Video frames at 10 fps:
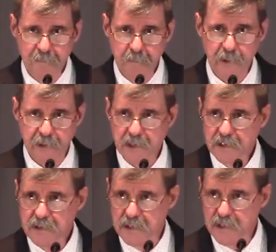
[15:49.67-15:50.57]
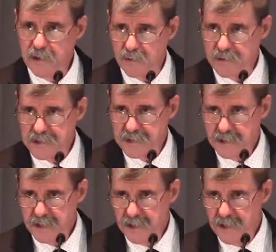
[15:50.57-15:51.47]
put to use
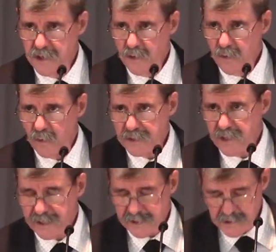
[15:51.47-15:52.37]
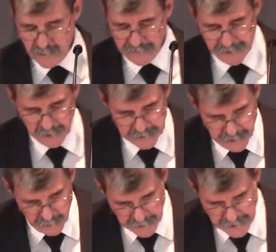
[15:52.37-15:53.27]
what God has revealed to us.